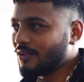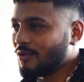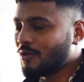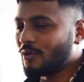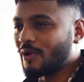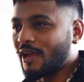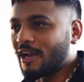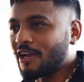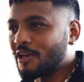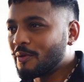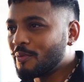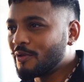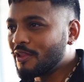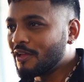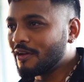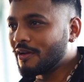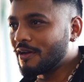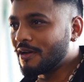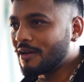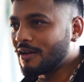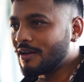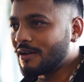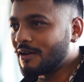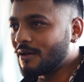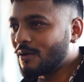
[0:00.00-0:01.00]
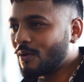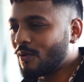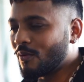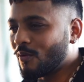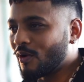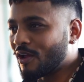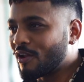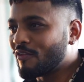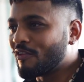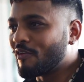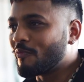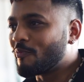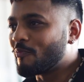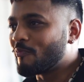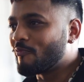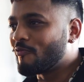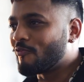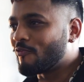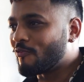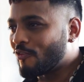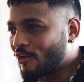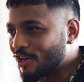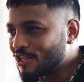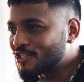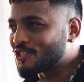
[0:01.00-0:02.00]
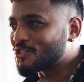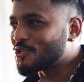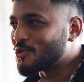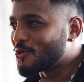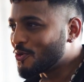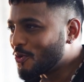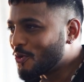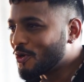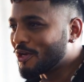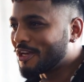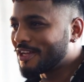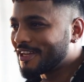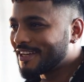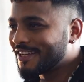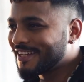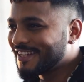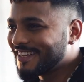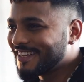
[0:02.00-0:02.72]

You get to be the one of the first to do it.